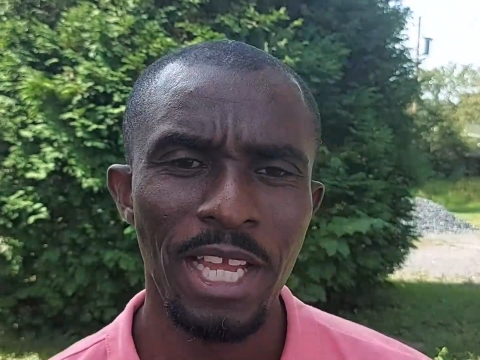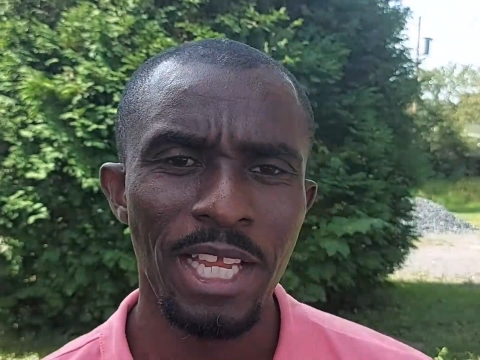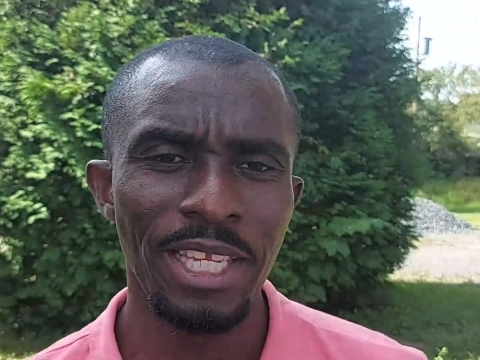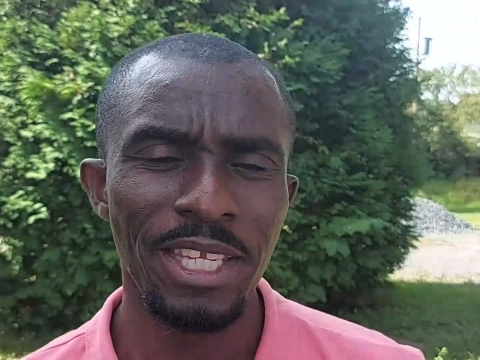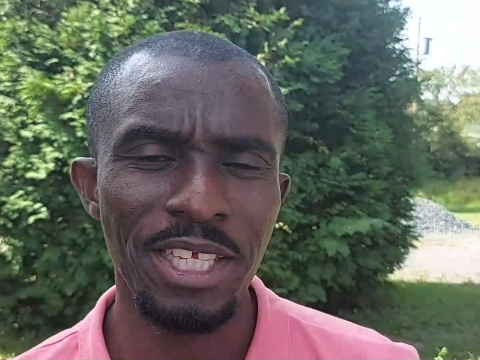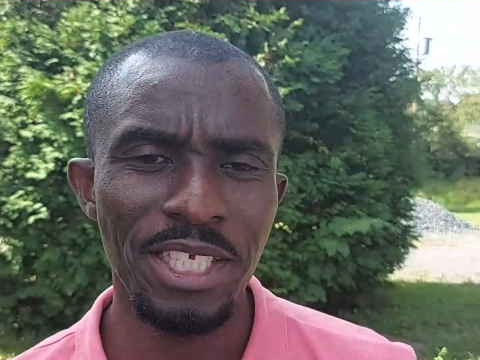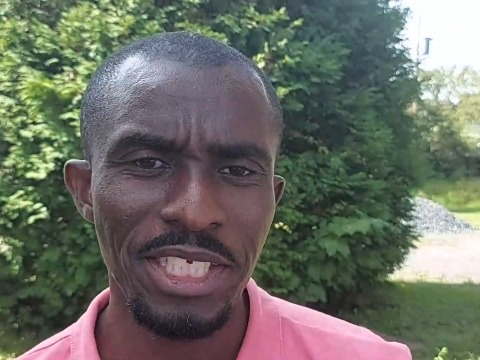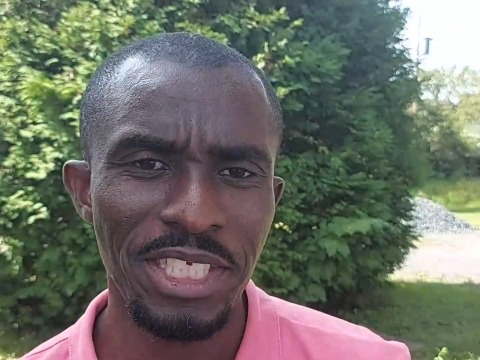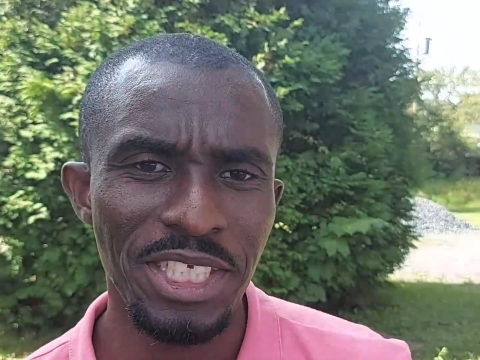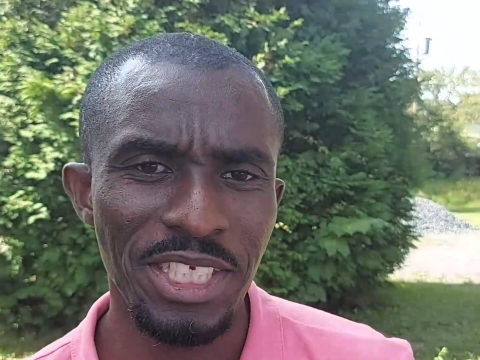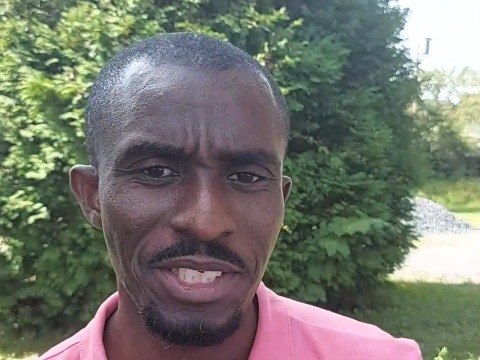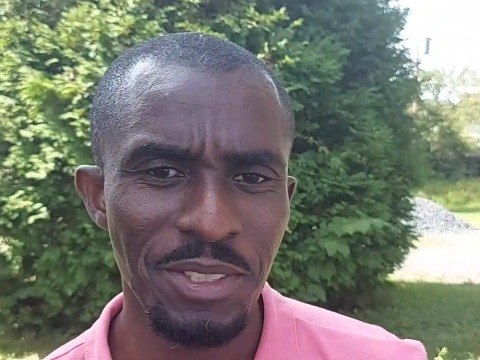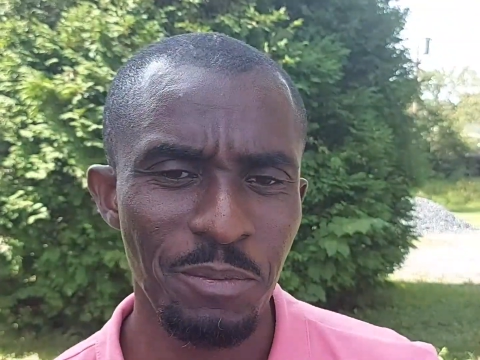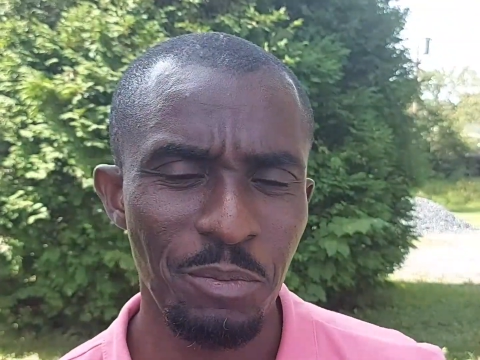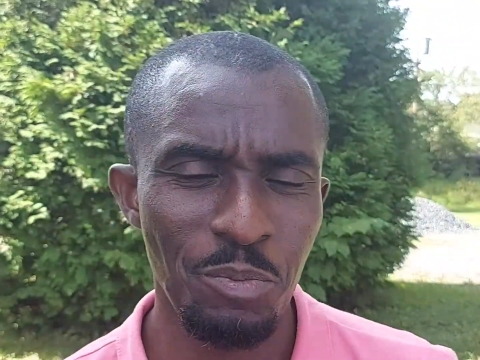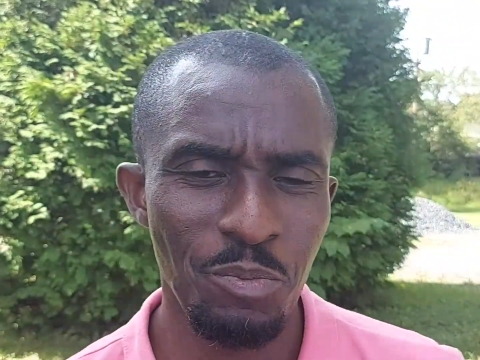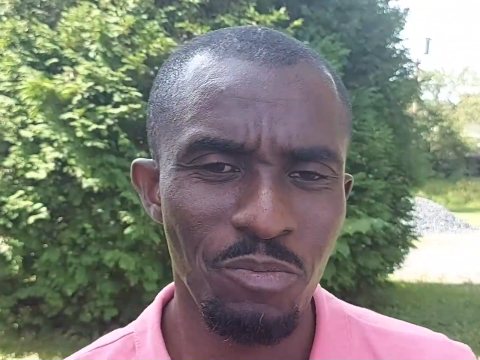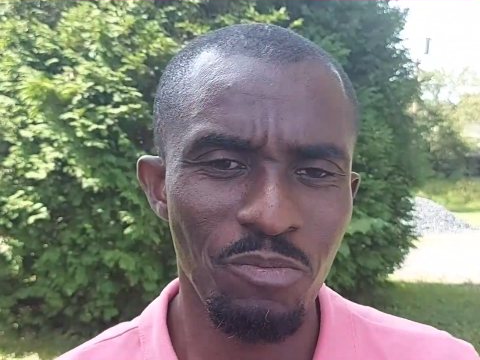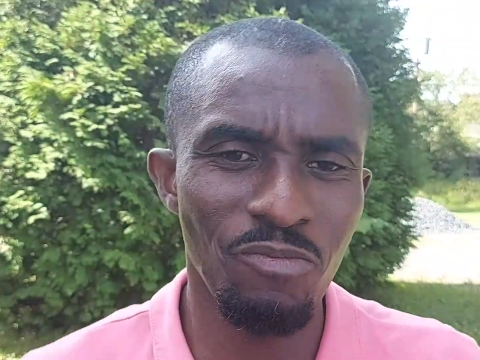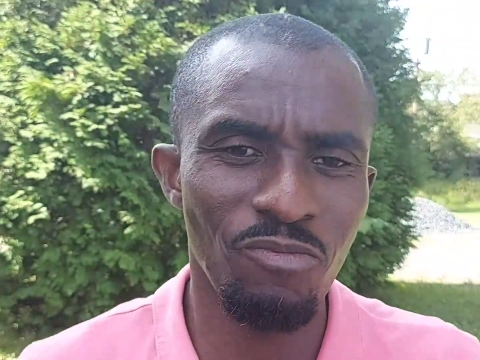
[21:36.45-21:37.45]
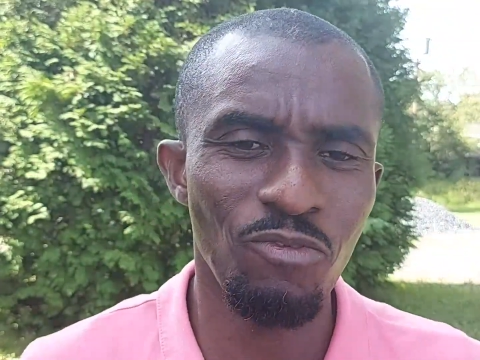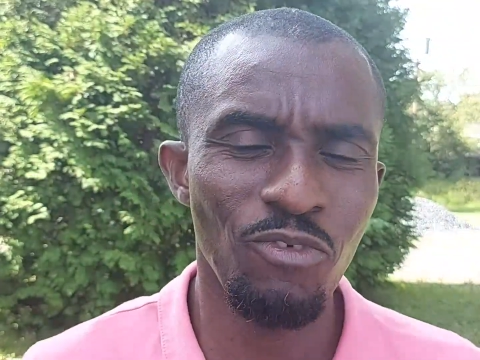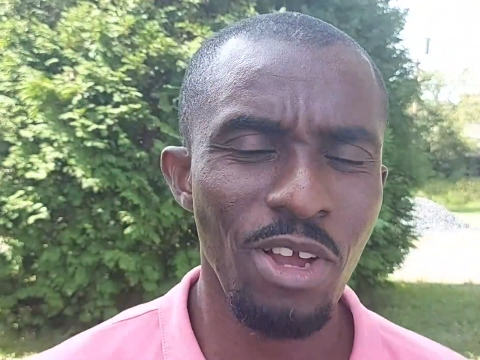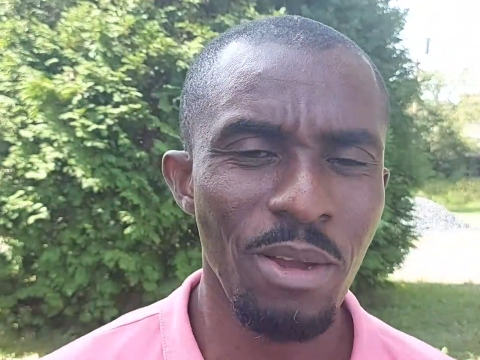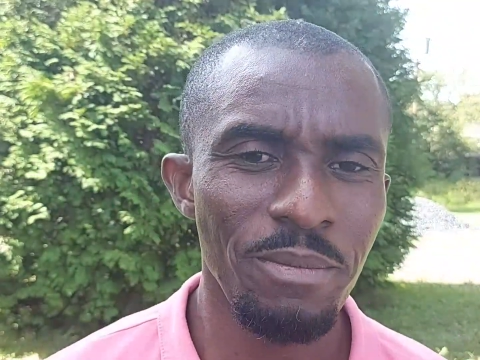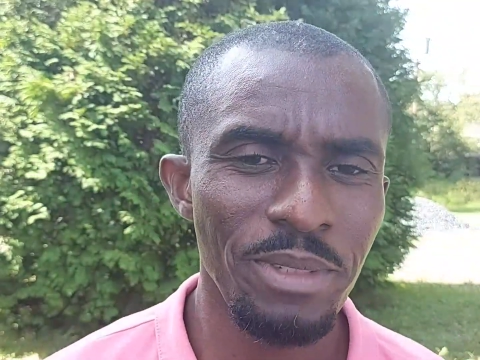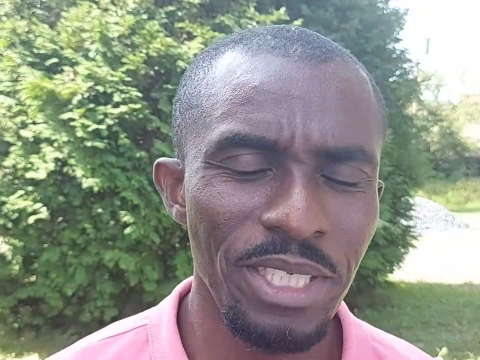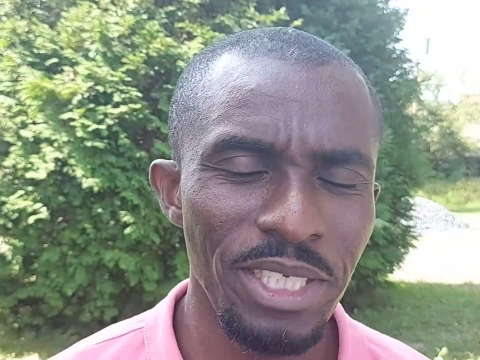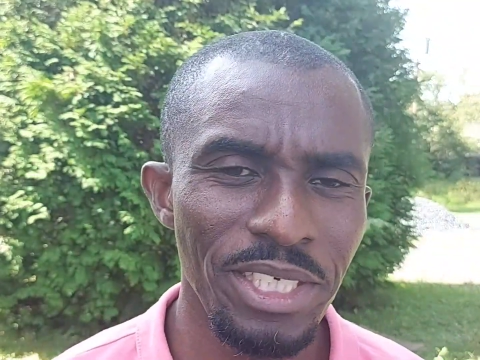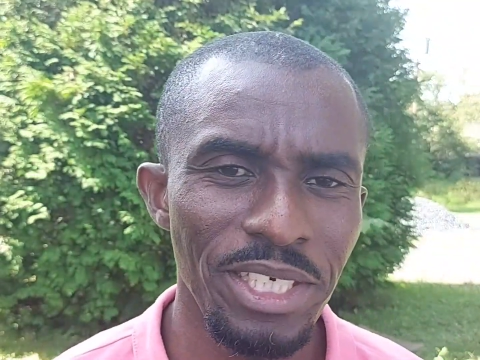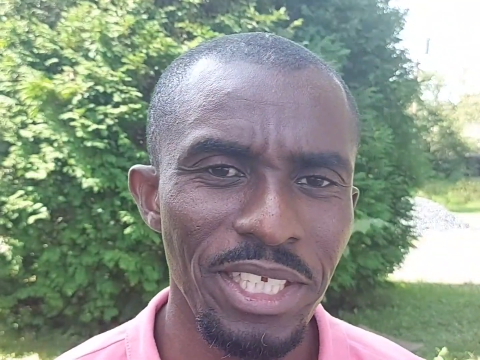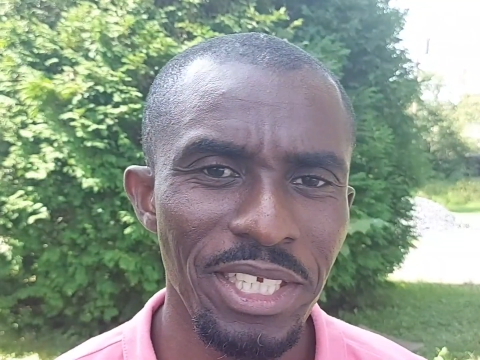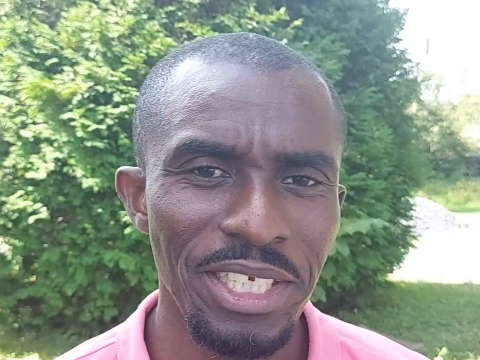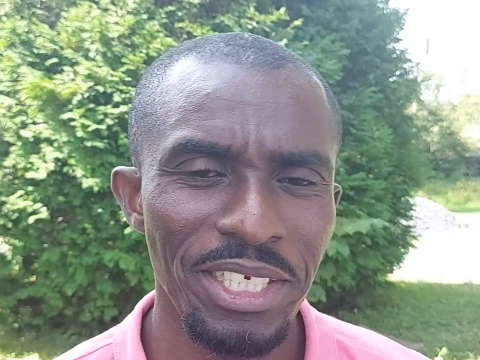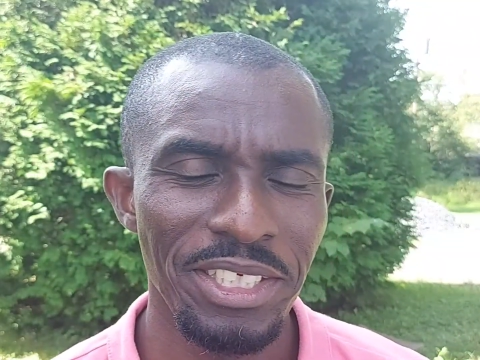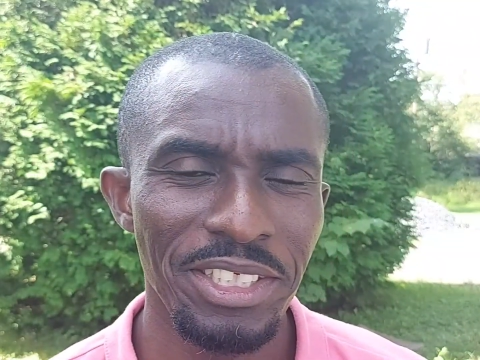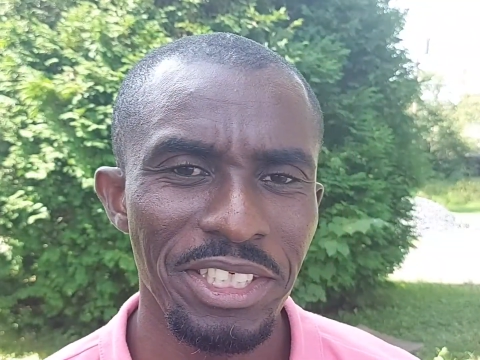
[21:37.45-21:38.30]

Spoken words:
this family that